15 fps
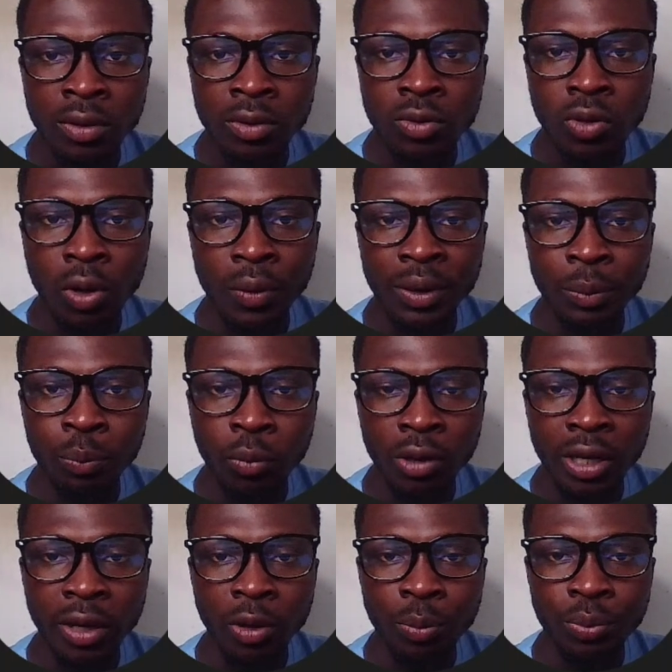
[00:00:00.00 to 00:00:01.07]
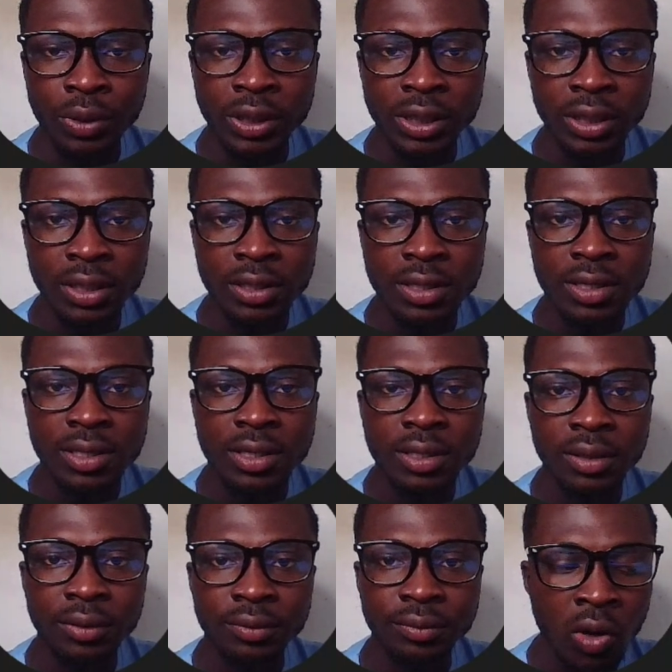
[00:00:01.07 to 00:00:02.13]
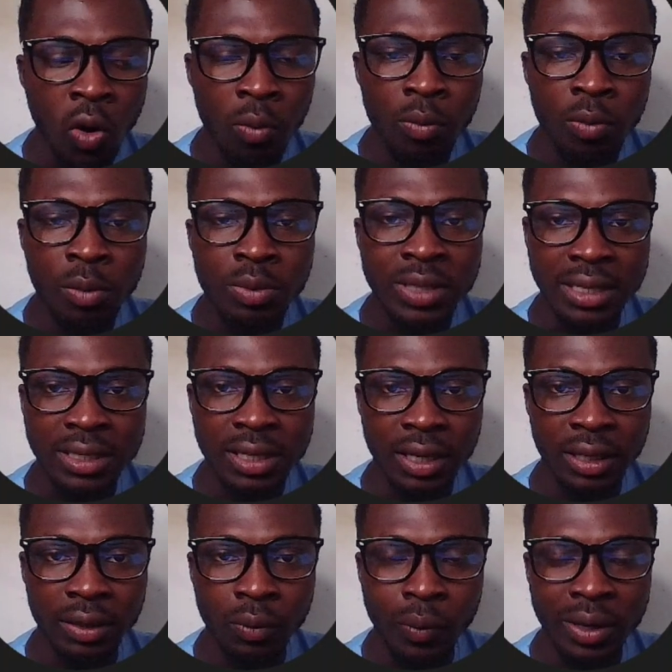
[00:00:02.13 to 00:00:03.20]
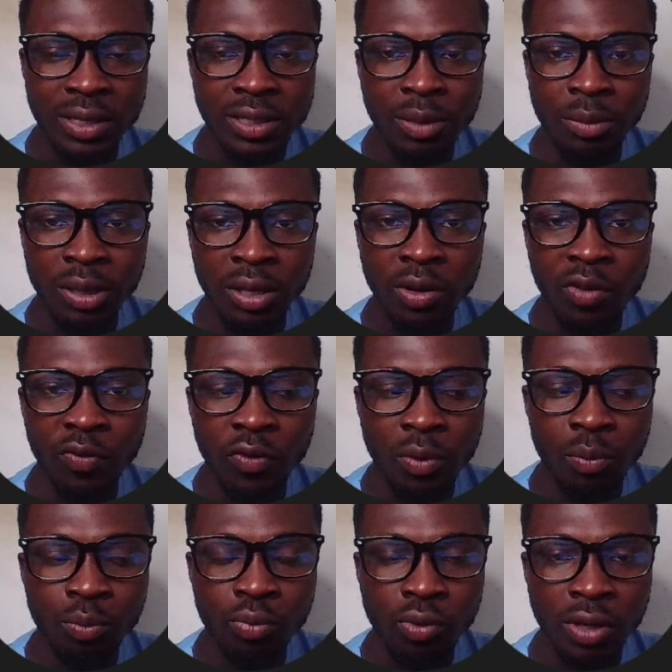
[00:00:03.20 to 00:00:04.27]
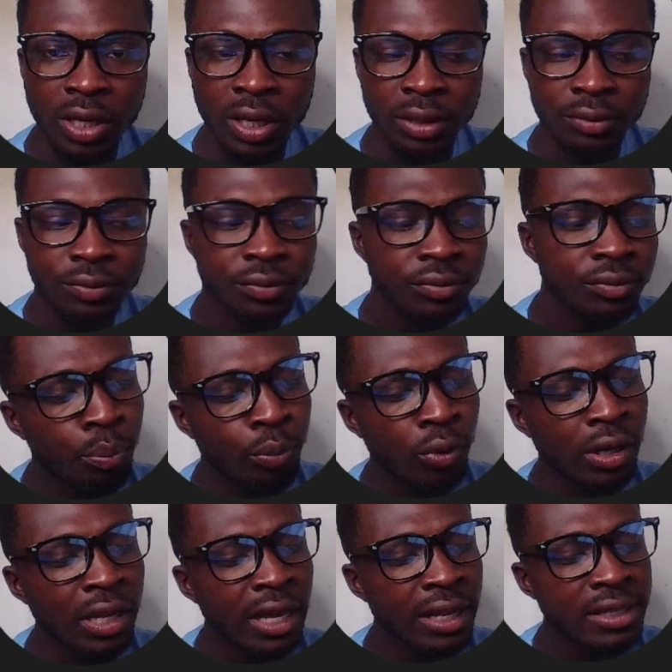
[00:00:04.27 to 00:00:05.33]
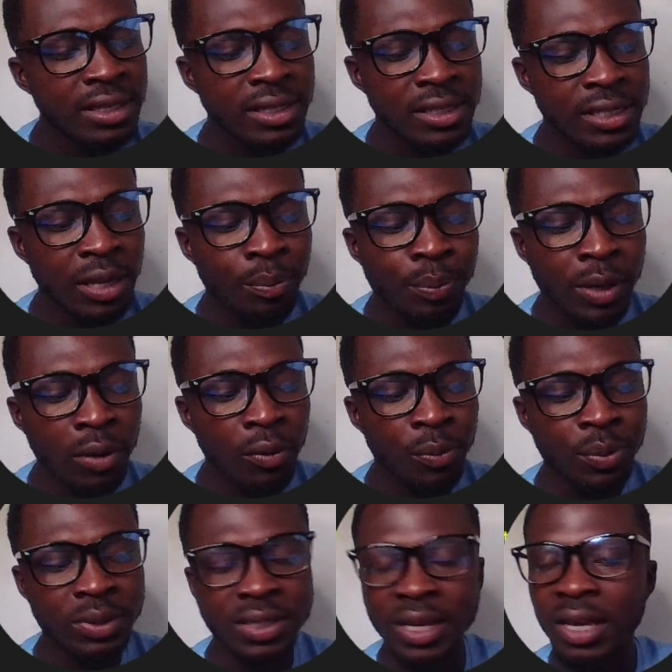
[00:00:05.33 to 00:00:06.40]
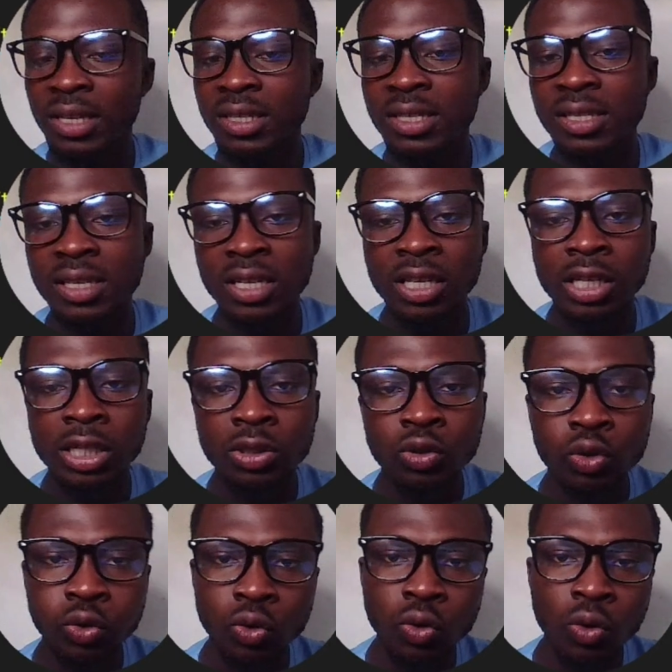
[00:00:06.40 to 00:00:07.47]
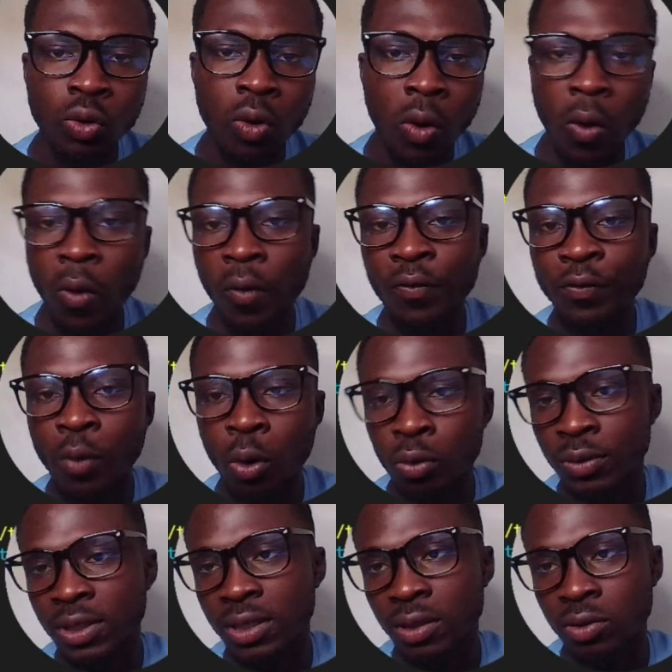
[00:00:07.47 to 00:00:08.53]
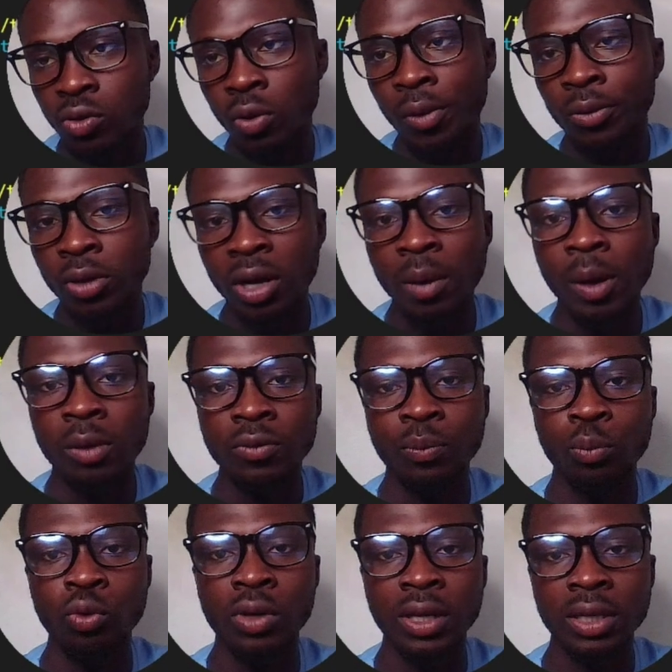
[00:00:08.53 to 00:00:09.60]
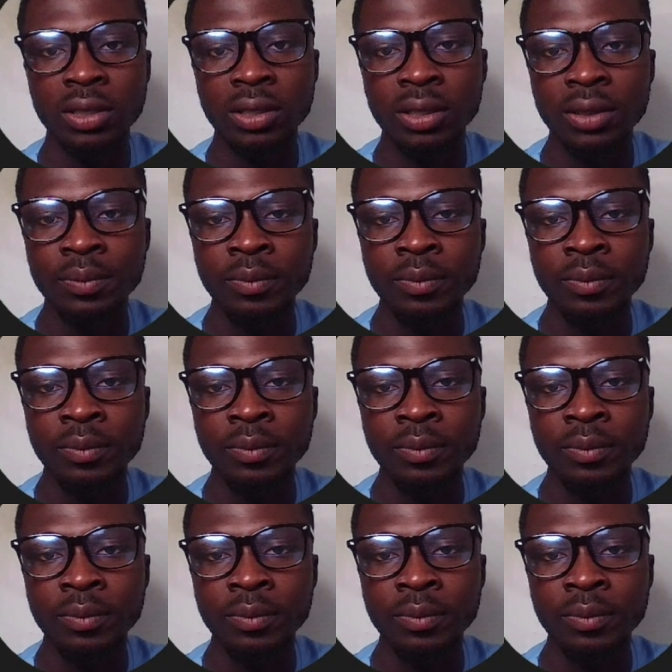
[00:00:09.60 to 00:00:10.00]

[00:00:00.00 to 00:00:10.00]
So with Boolean operations, what is the meaning of Boolean? Boolean simply represents true or false. So when we talk about Boolean,